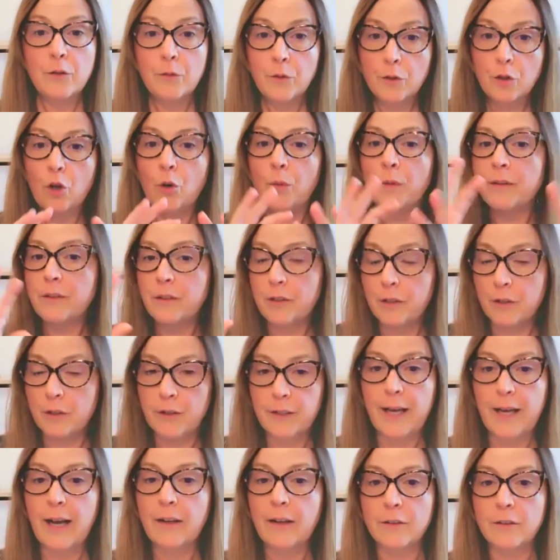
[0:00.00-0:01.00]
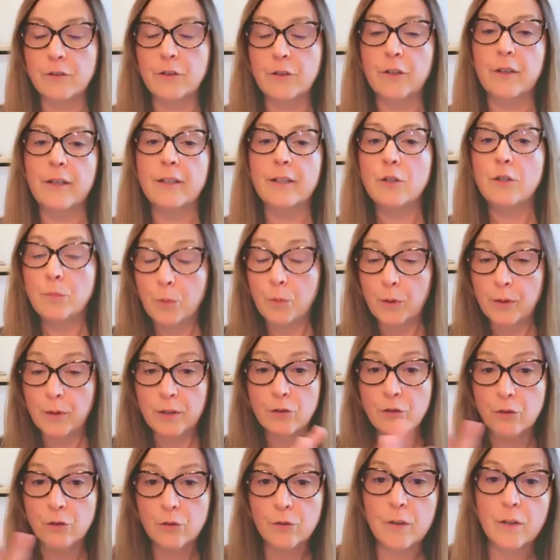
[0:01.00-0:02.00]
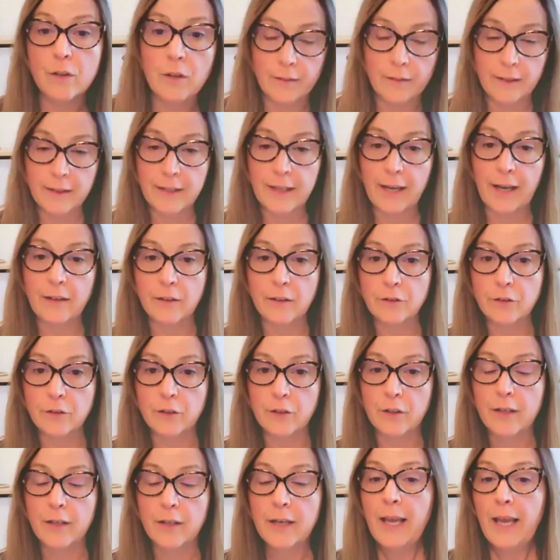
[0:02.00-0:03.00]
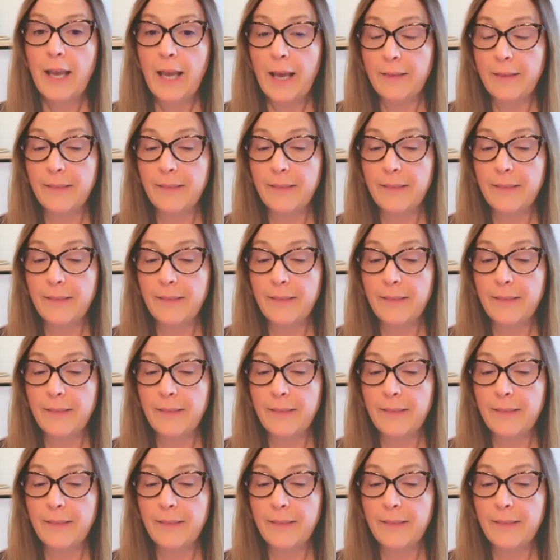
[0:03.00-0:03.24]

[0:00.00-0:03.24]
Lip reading: would go into your calendar and you put the student on the calendar,